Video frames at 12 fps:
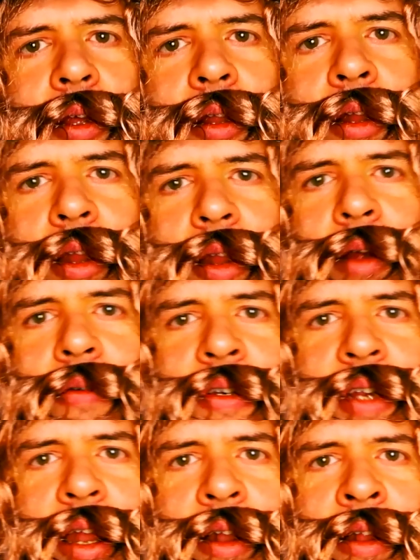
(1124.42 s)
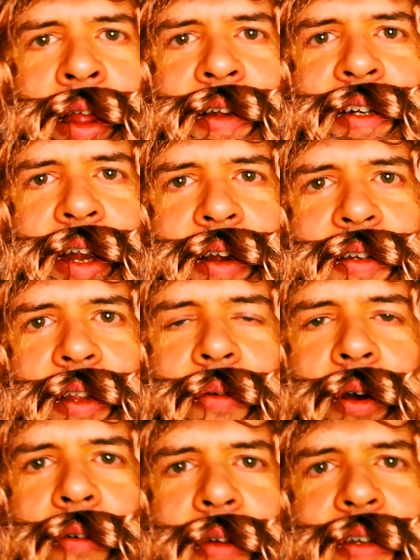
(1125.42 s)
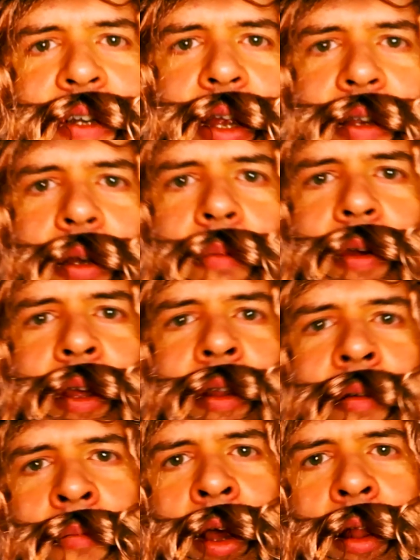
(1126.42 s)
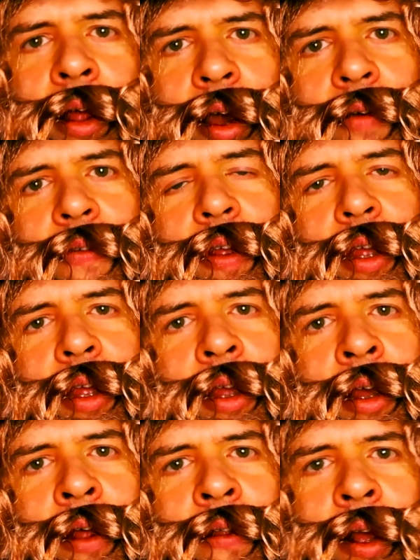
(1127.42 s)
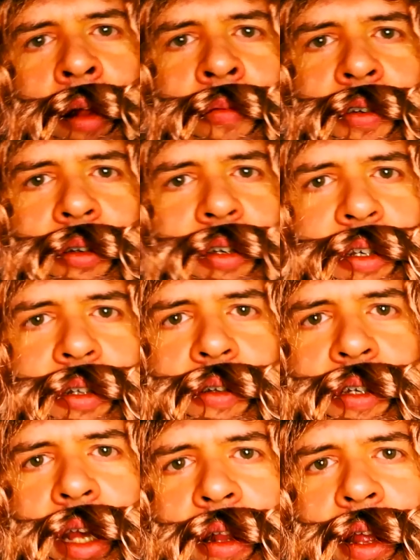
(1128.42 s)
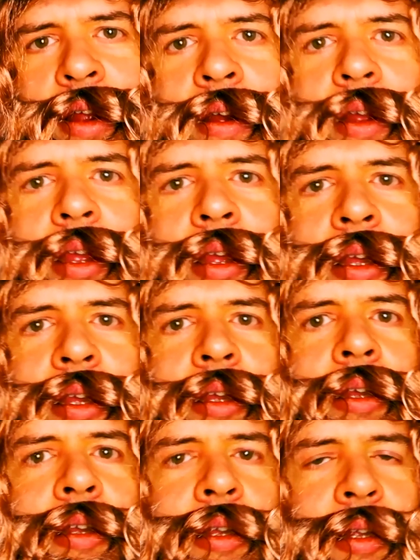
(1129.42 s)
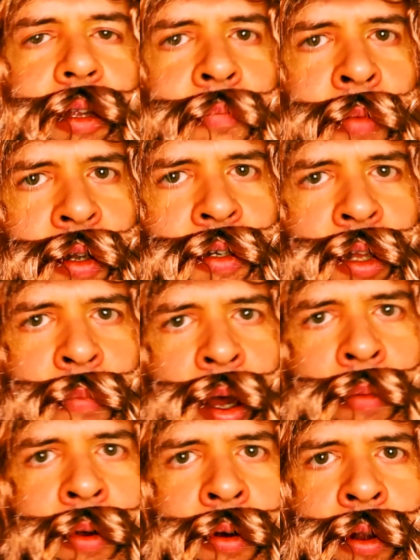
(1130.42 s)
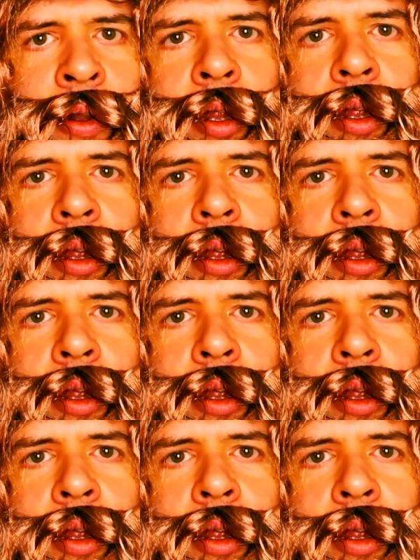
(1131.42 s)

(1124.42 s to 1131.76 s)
And they were sat in their chairs. There were already chairs up in my loft. And the goblins were just all sat there, munching the popcorn.